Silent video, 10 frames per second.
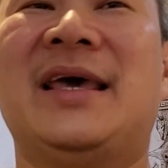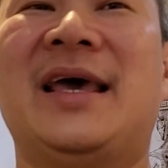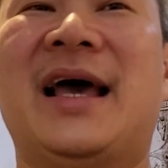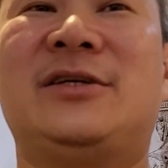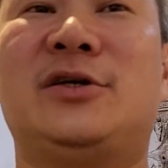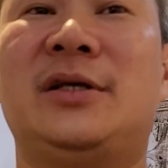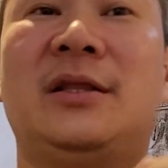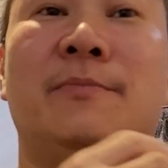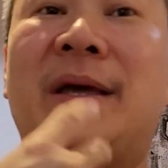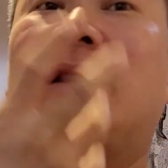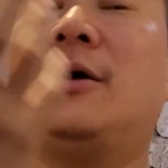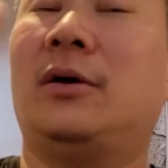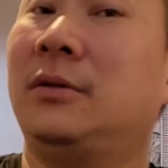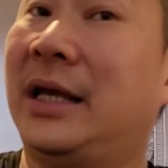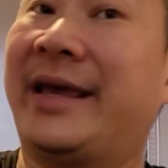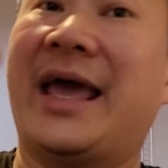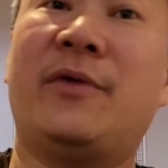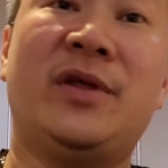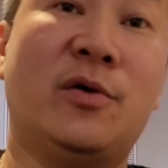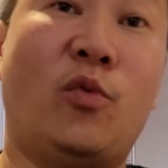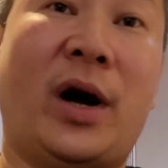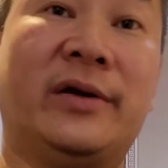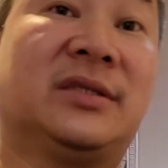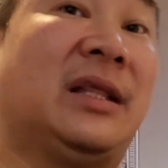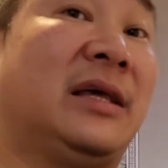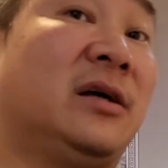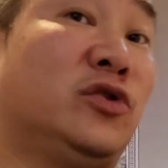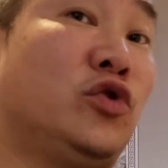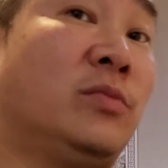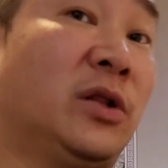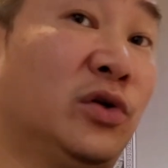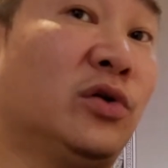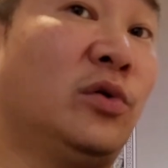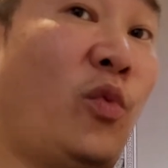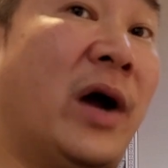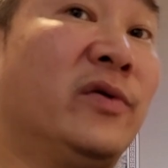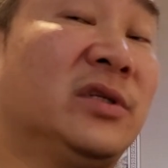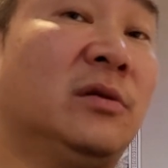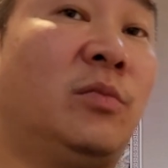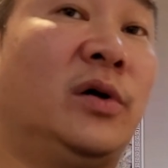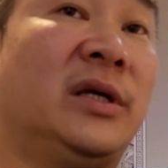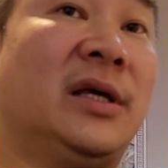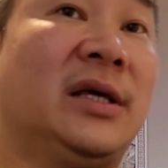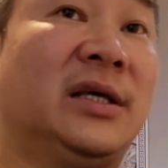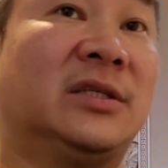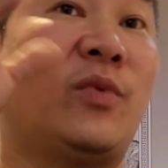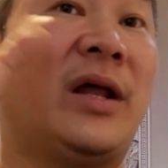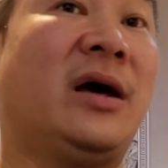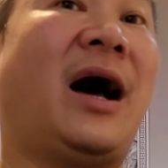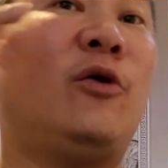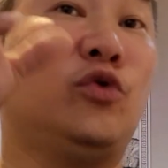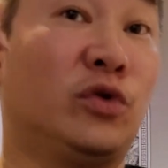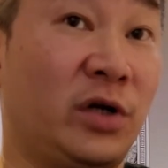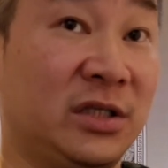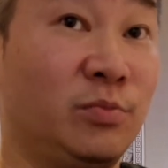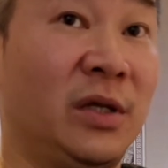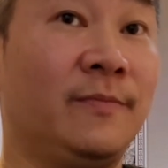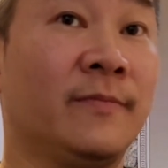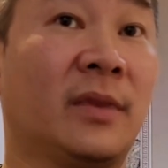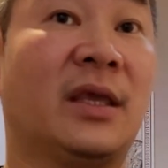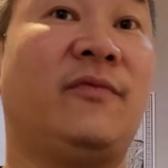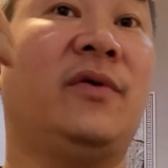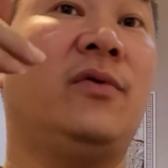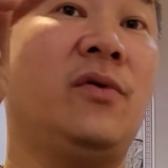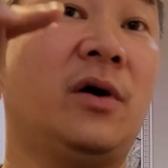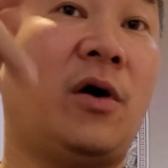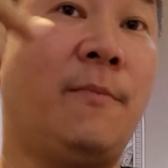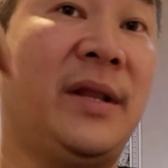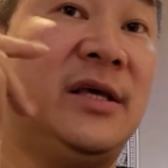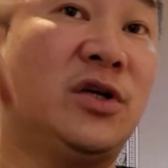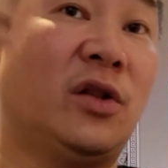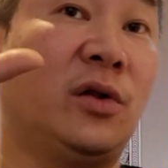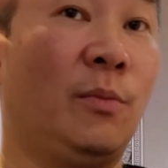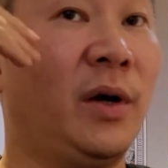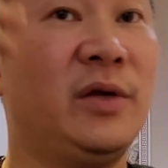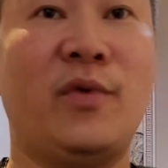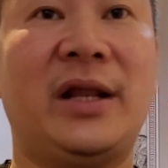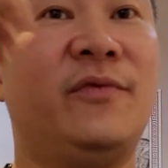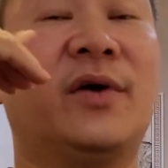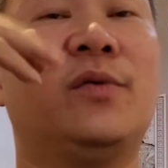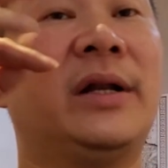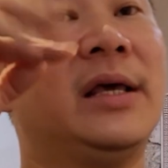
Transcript: Actually, the bed, they carry the virus, like your human also the virus in the body. It's rather how you transmit. if you combination on the body, very difficult one.